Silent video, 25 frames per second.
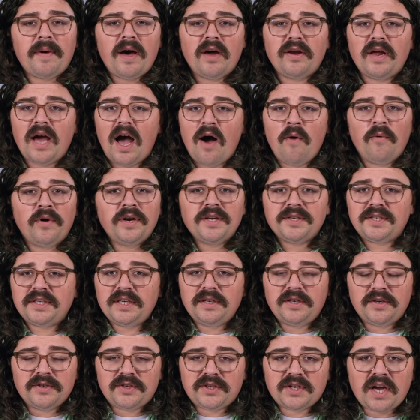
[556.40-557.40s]
about it. I want to
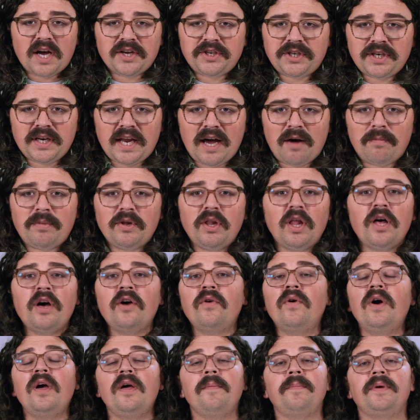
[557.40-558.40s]
see discussion down
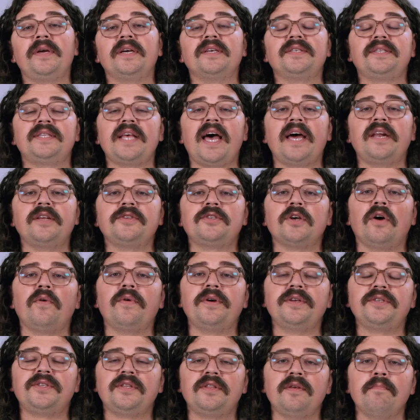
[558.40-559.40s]
below because that is
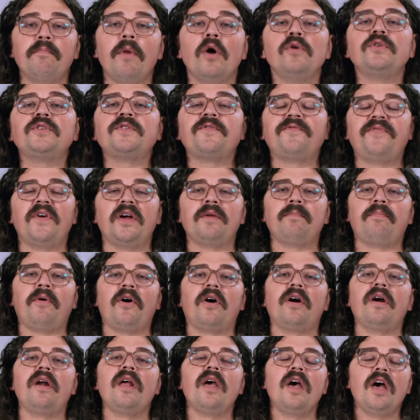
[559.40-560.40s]
always the most fun
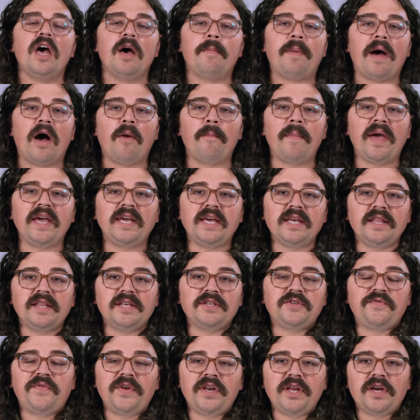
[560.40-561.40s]
part about making
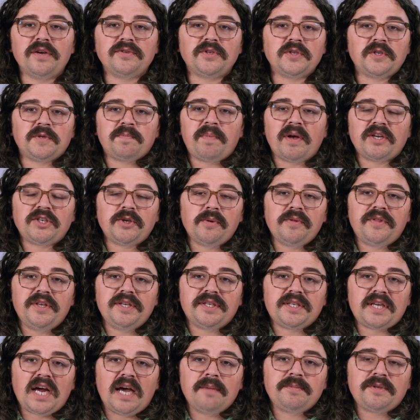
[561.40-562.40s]
these videos, especially with
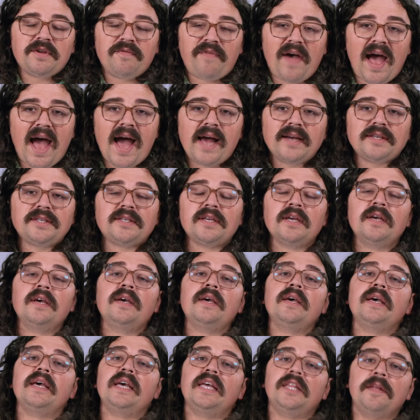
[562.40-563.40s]
these types of hacks.
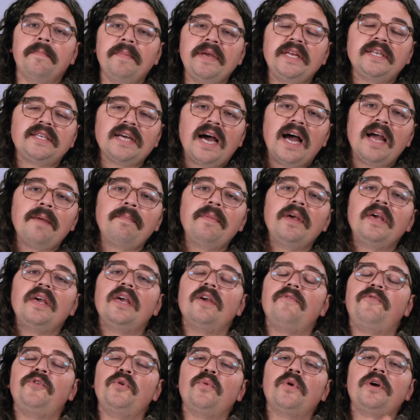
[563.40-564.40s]
In the meantime,
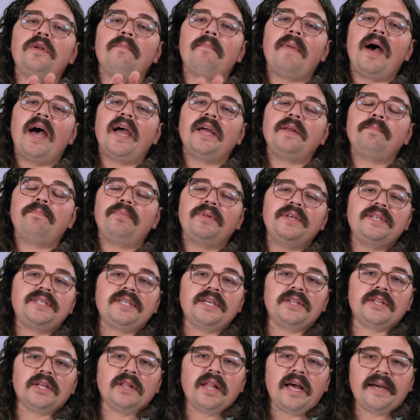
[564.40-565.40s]
if you wouldn't mind, please
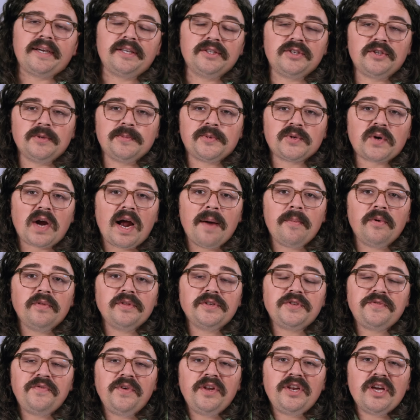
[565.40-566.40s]
hit the like and subscribe on
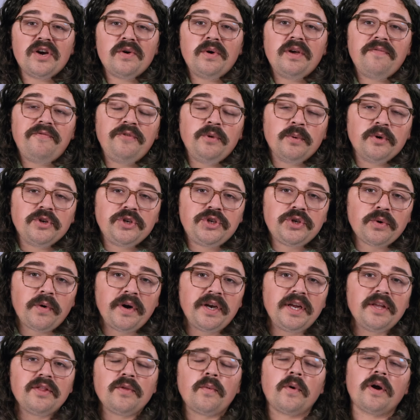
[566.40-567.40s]
this video if you
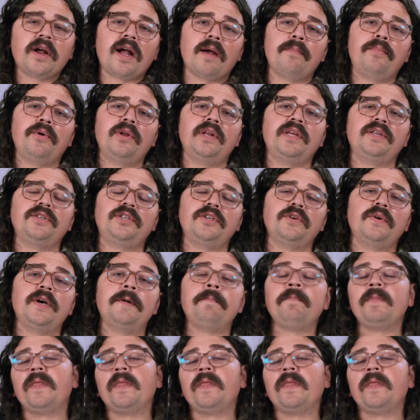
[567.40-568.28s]
enjoyed it and the work I put into it.